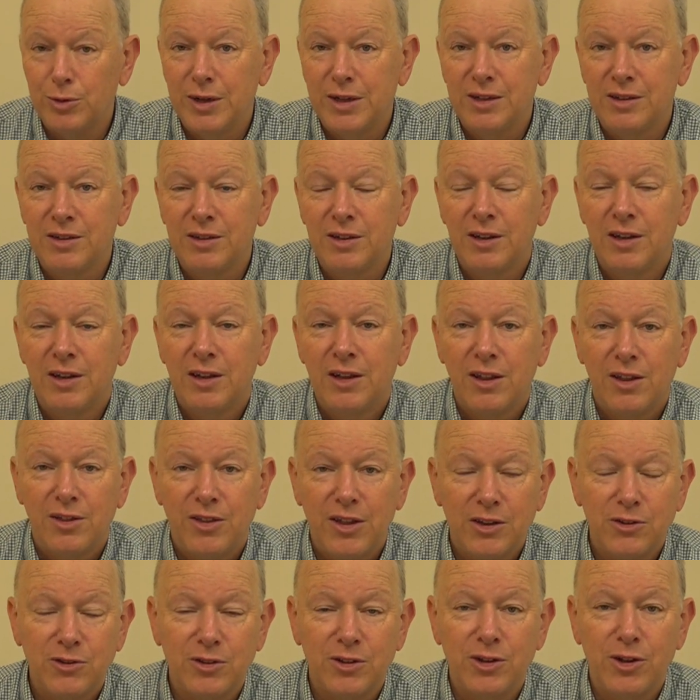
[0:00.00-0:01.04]
And
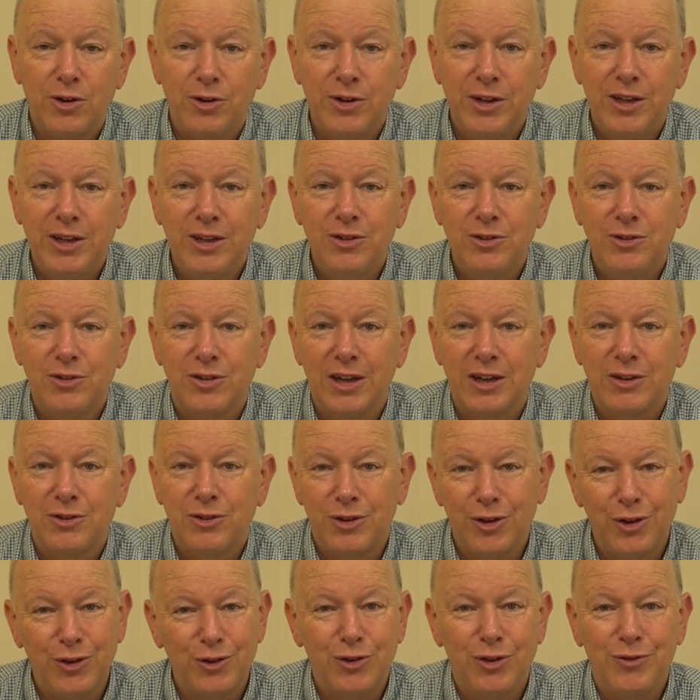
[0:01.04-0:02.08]
Thessalonians, as
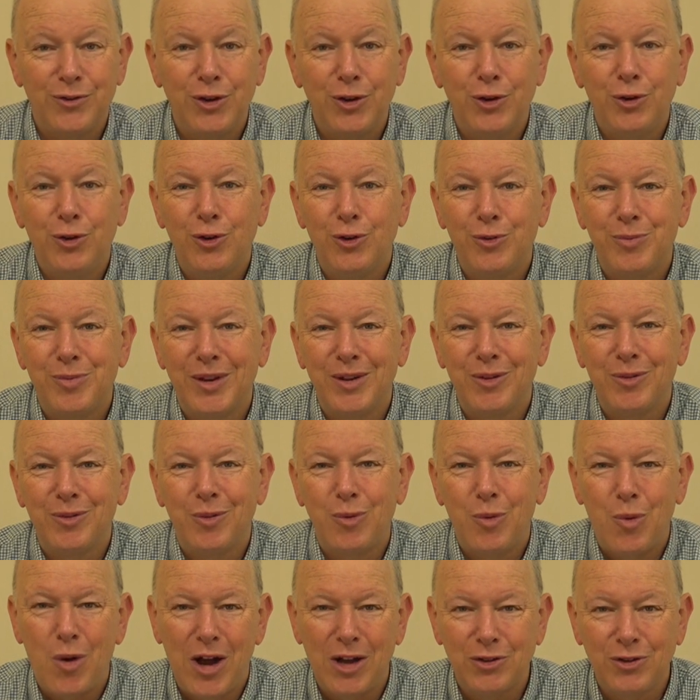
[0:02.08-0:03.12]
those of you who have been
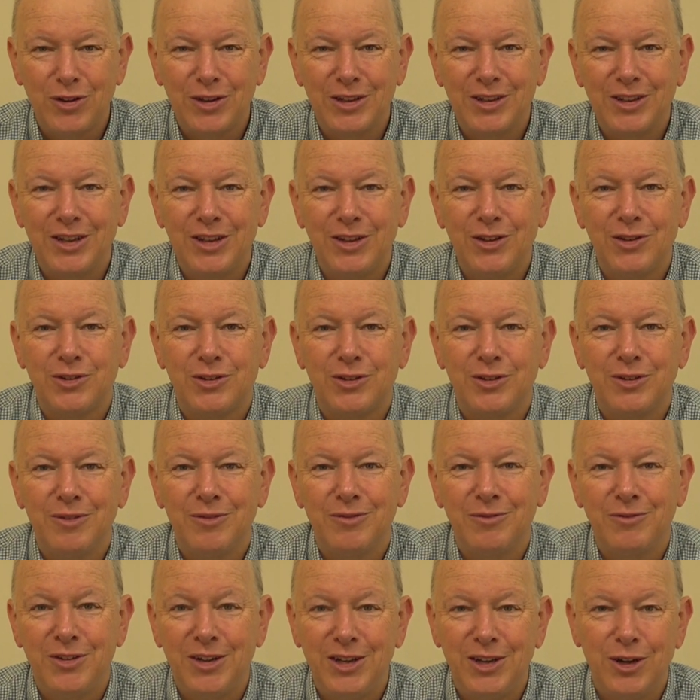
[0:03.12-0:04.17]
watching these
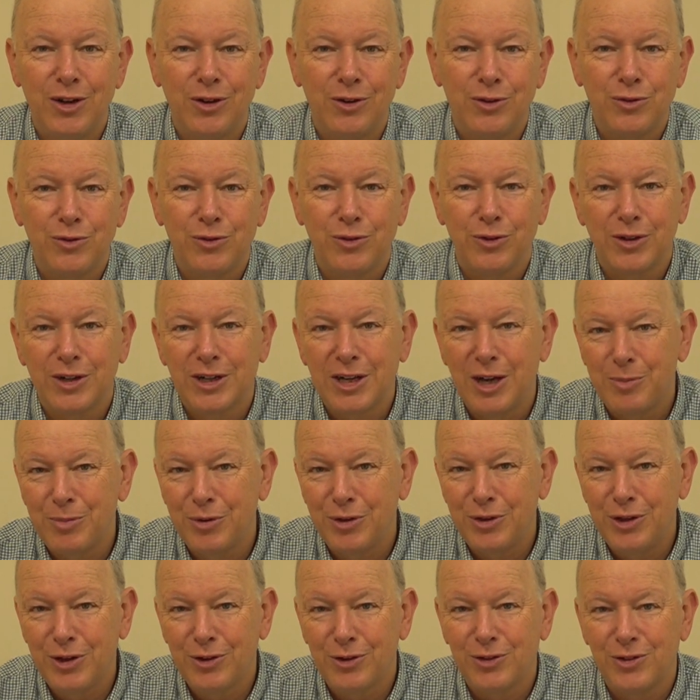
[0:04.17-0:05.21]
videos for a couple
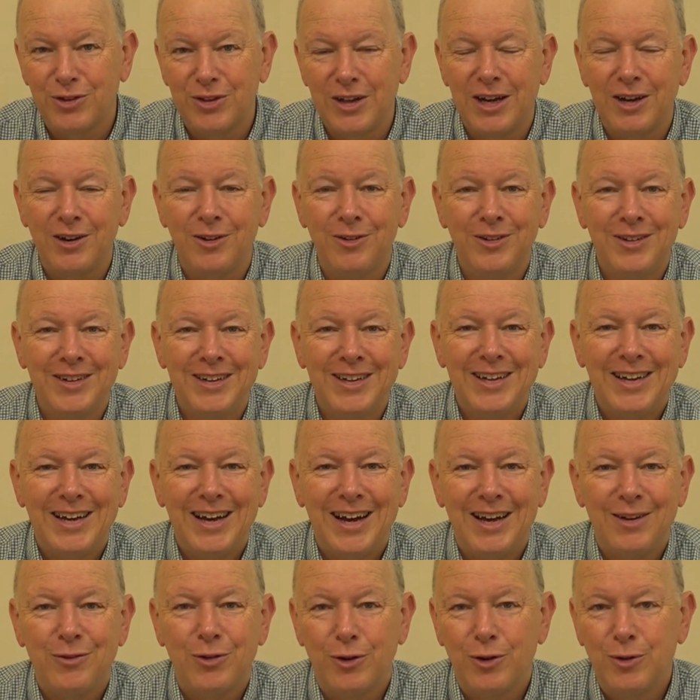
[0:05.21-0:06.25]
years now,
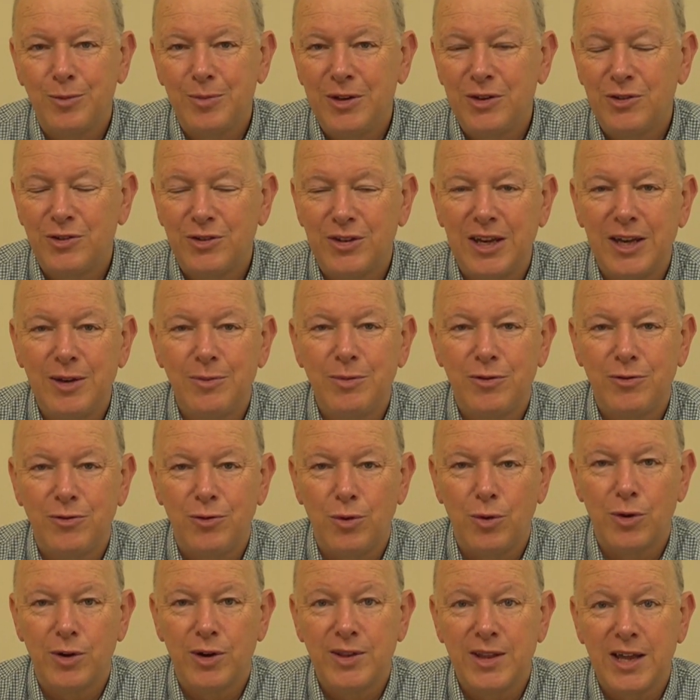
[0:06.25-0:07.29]
have heard me say
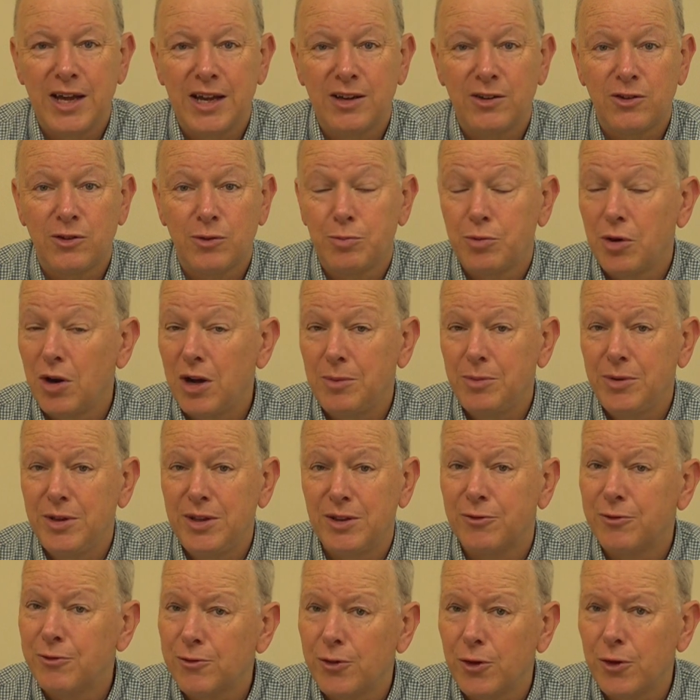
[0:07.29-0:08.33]
before that it's probably
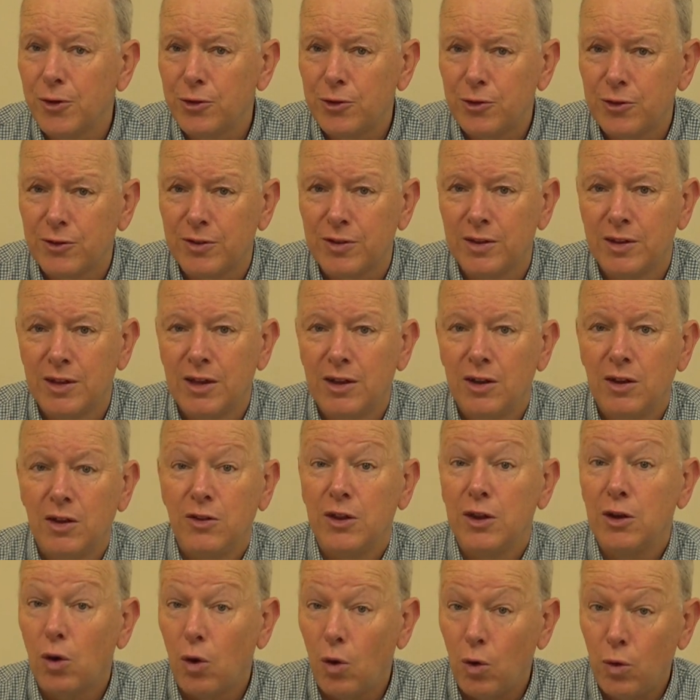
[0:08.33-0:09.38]

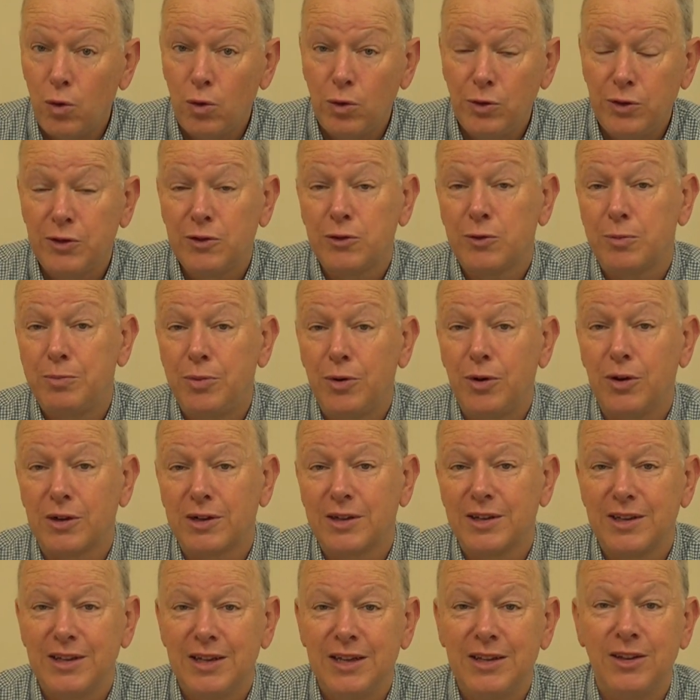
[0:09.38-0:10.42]
the oldest book
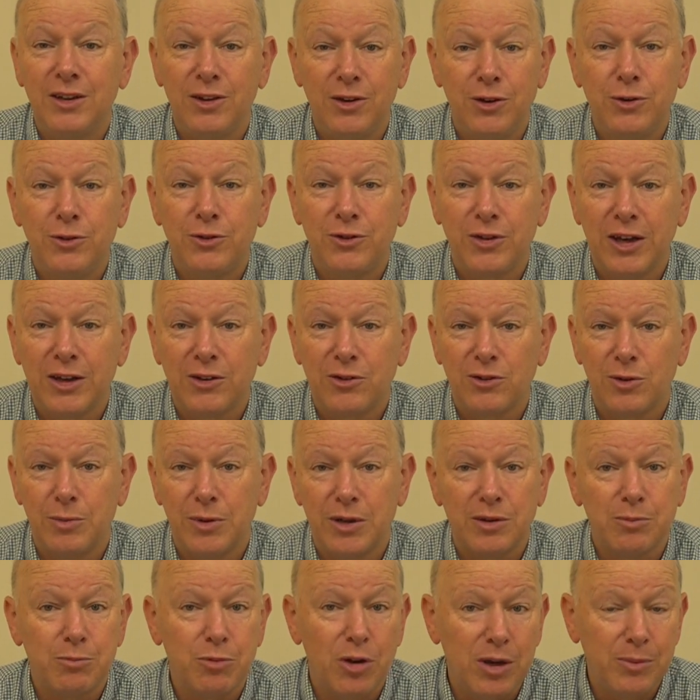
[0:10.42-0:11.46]
in the New
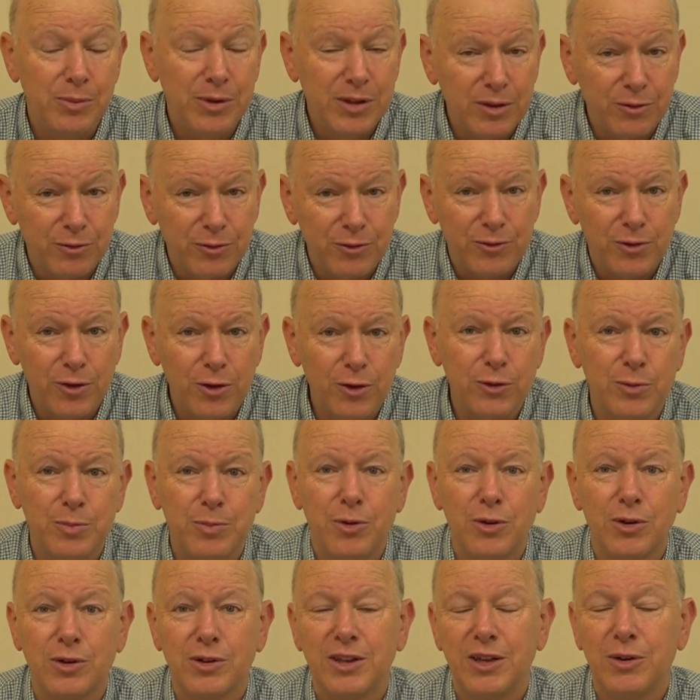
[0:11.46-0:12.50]
Testament, probably the first
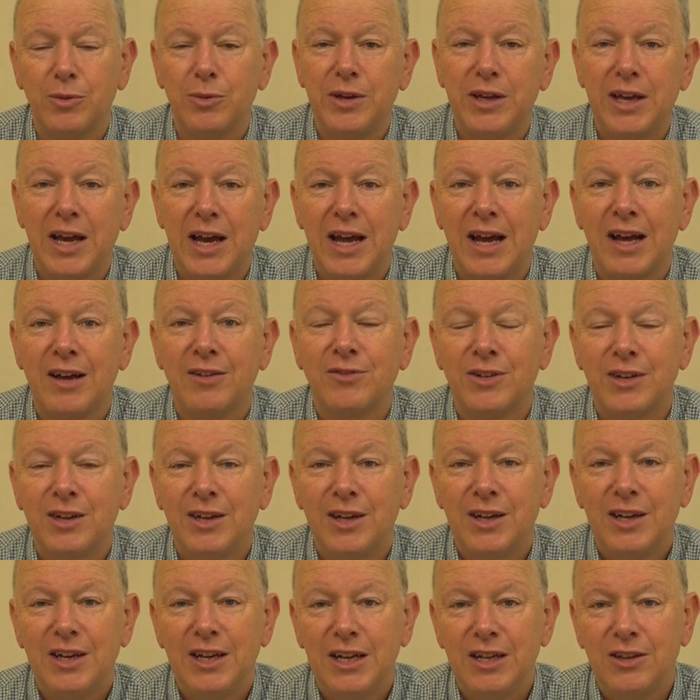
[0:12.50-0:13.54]
book that we have
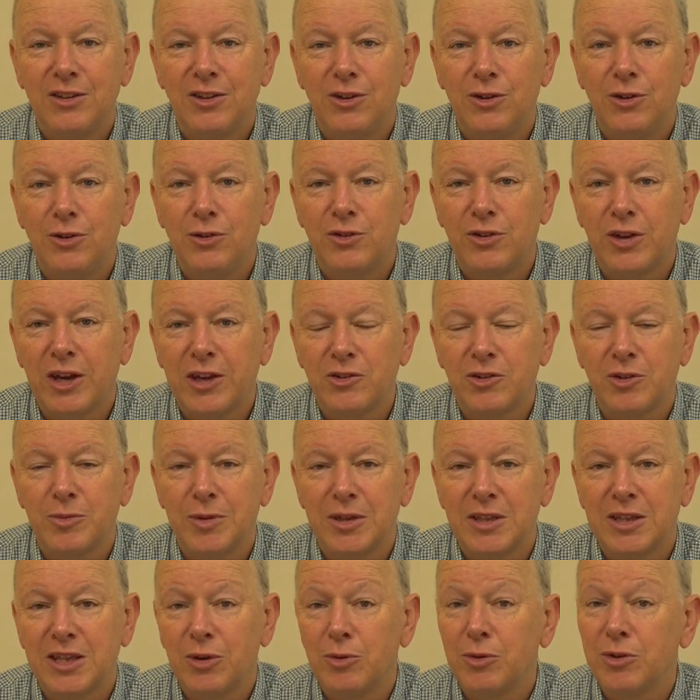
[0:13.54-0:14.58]
in the New
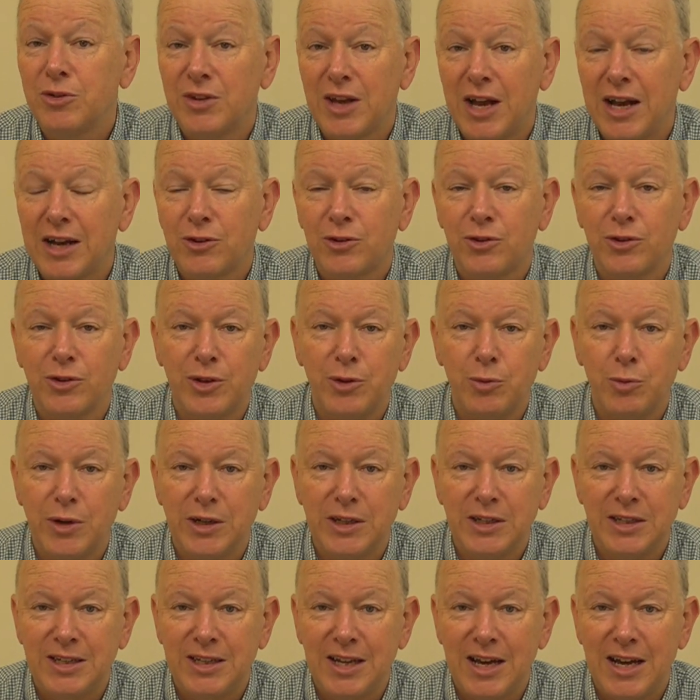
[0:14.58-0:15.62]
Testament that was actually
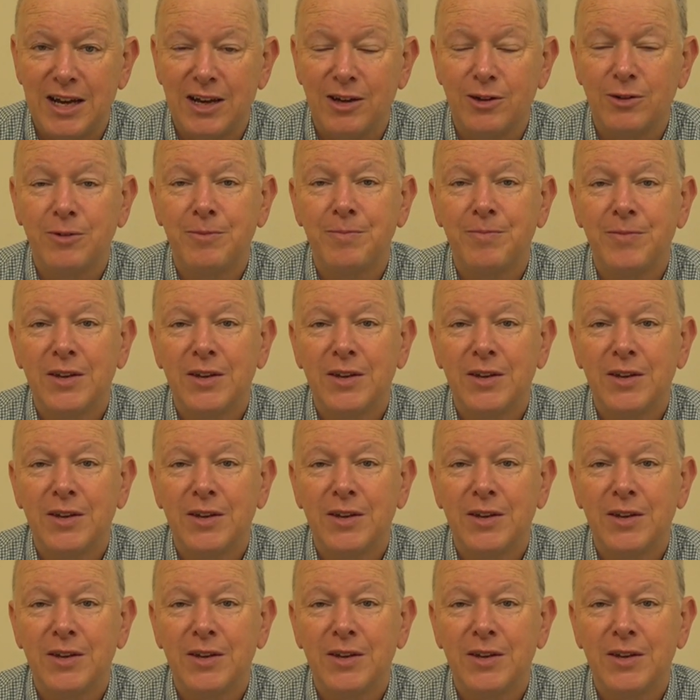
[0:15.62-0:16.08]
written down.